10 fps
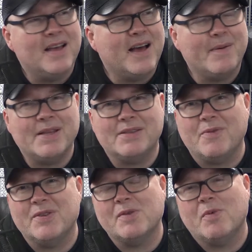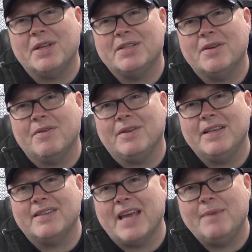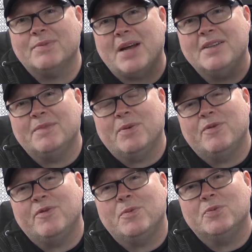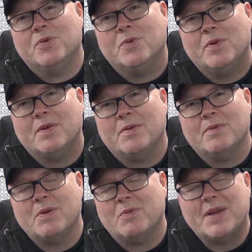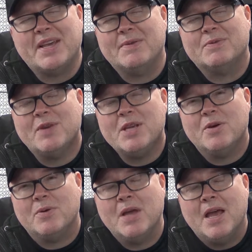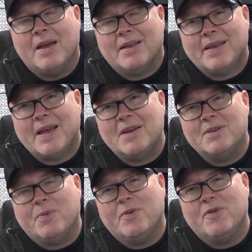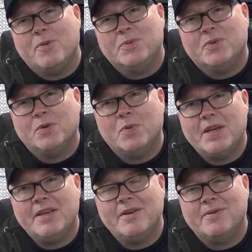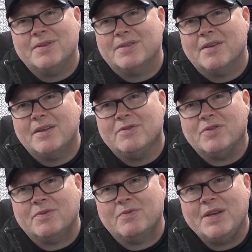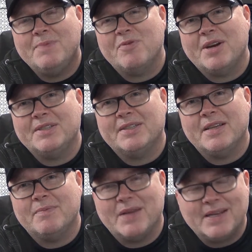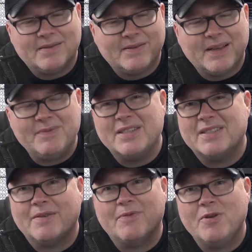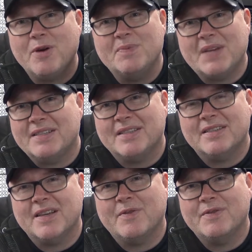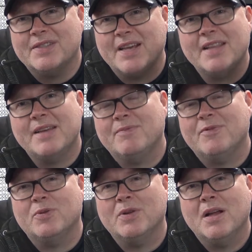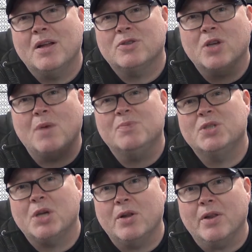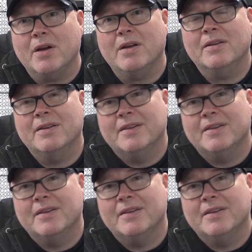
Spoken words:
I mean, it's obviously what they're doing. These games underperformed on the Wii games, Wii U. They underperformed on the Wii U, and so they're rebranding them and giving us a few updates and stuff and selling them for top dollar